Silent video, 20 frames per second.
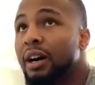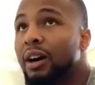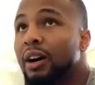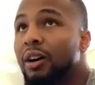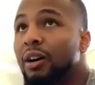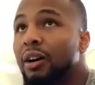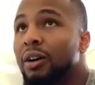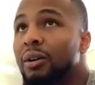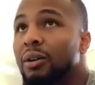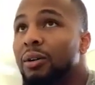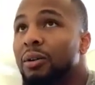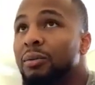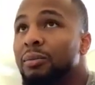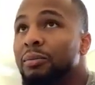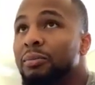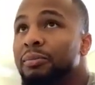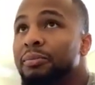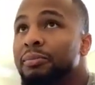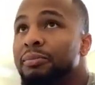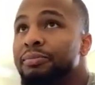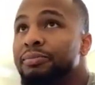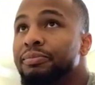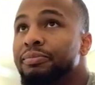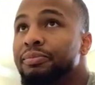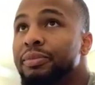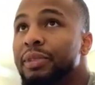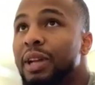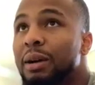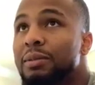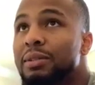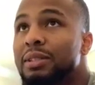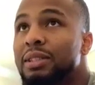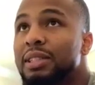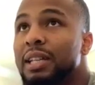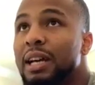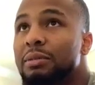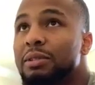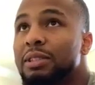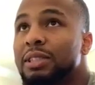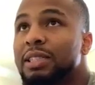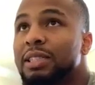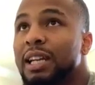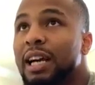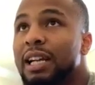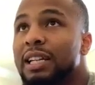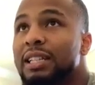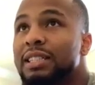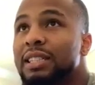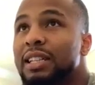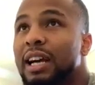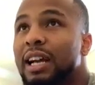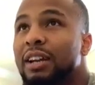that was challenging.